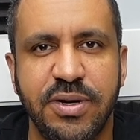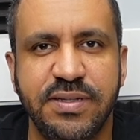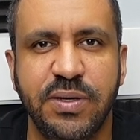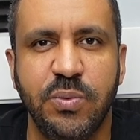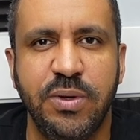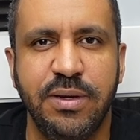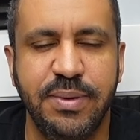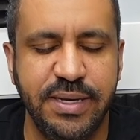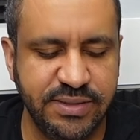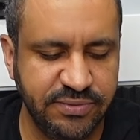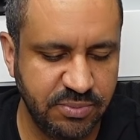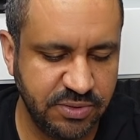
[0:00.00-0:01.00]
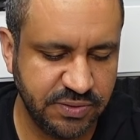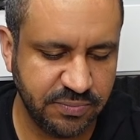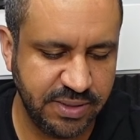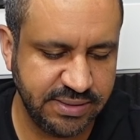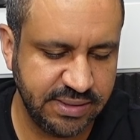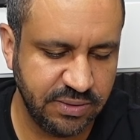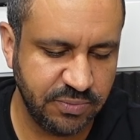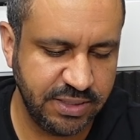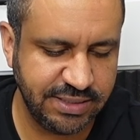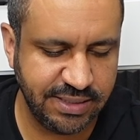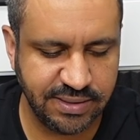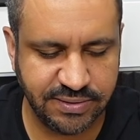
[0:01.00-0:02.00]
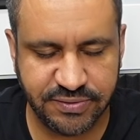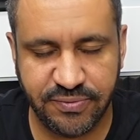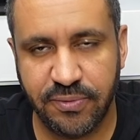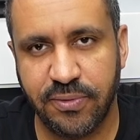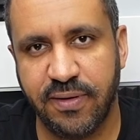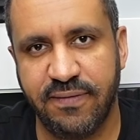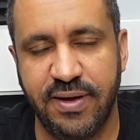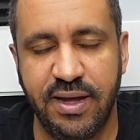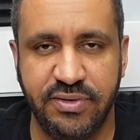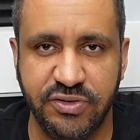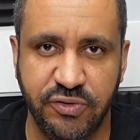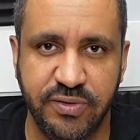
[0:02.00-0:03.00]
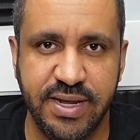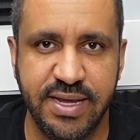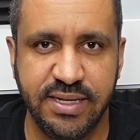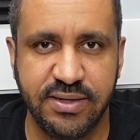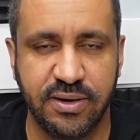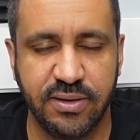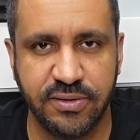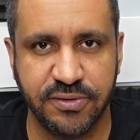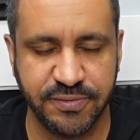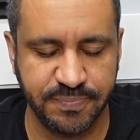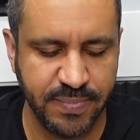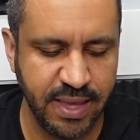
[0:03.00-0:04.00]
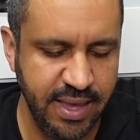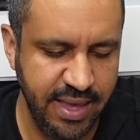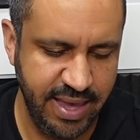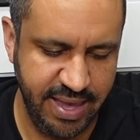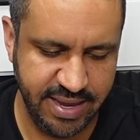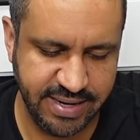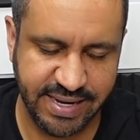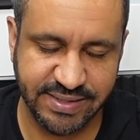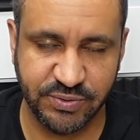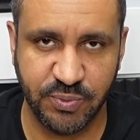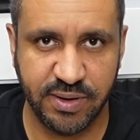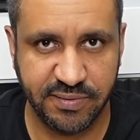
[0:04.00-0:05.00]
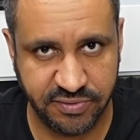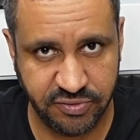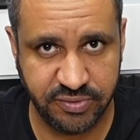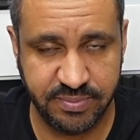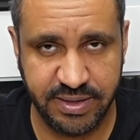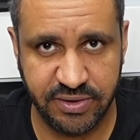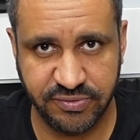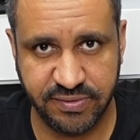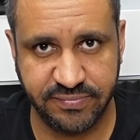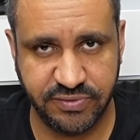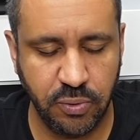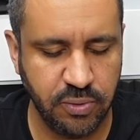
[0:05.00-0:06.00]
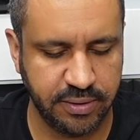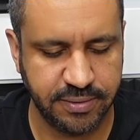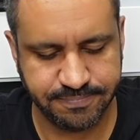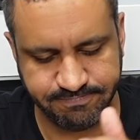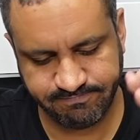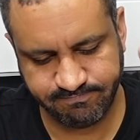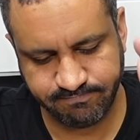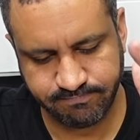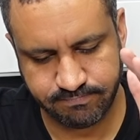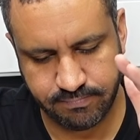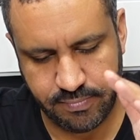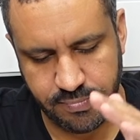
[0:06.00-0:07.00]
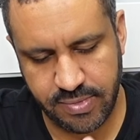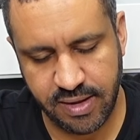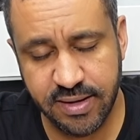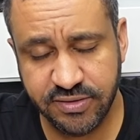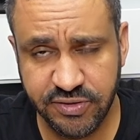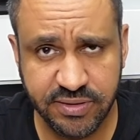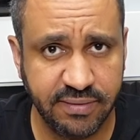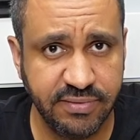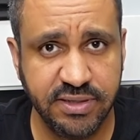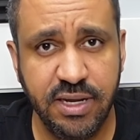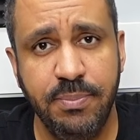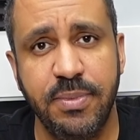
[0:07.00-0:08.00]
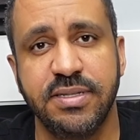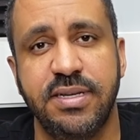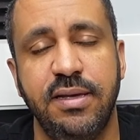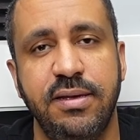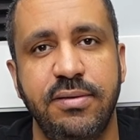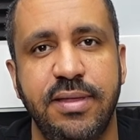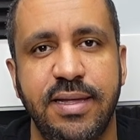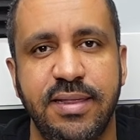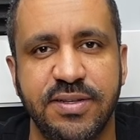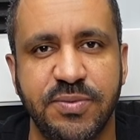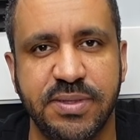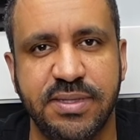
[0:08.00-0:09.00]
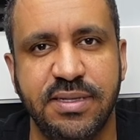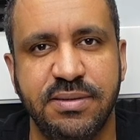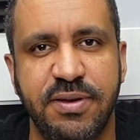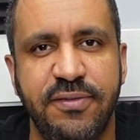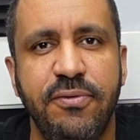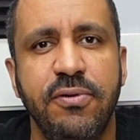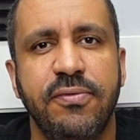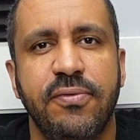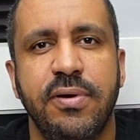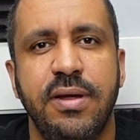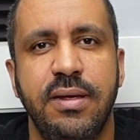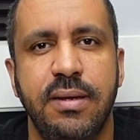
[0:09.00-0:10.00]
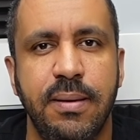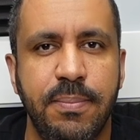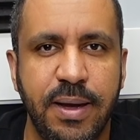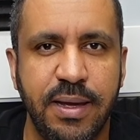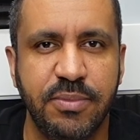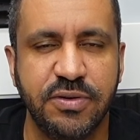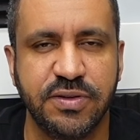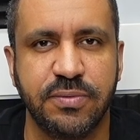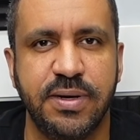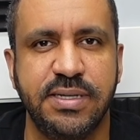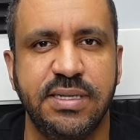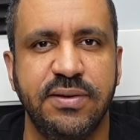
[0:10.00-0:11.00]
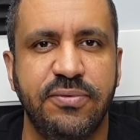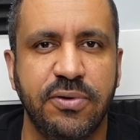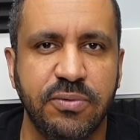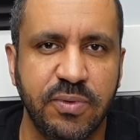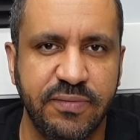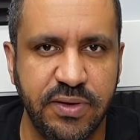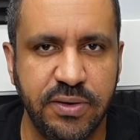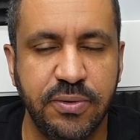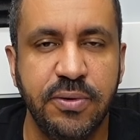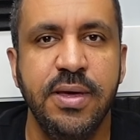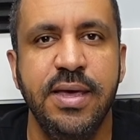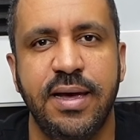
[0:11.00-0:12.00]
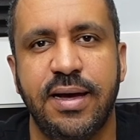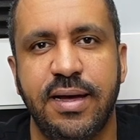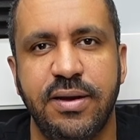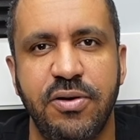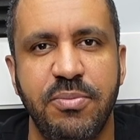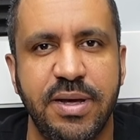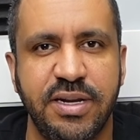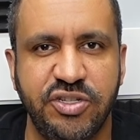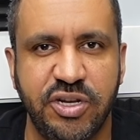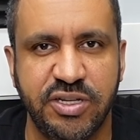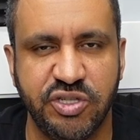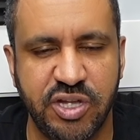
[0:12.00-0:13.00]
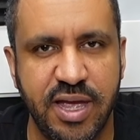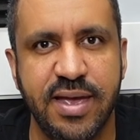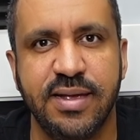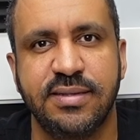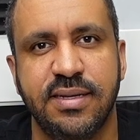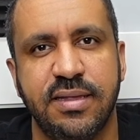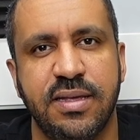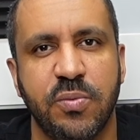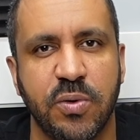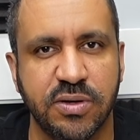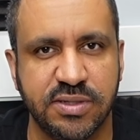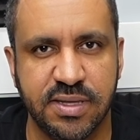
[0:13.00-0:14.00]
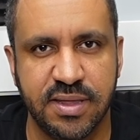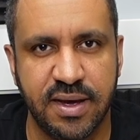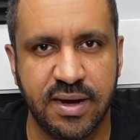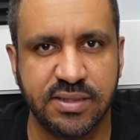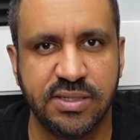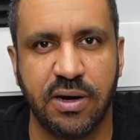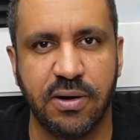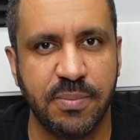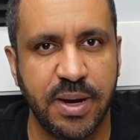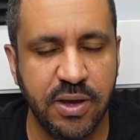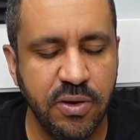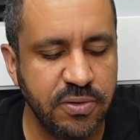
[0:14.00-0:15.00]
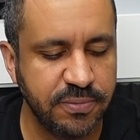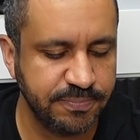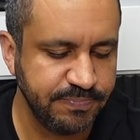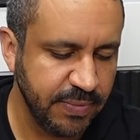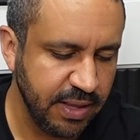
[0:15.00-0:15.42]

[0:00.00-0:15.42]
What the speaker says: racing wheelbase from Moza Racing, retails for $590 and has 12 Newton meters of torque. And just off the top, I'll tell you that this was sent to me for free by Moza Racing for review. No money changed hands, and the words and thoughts are my own.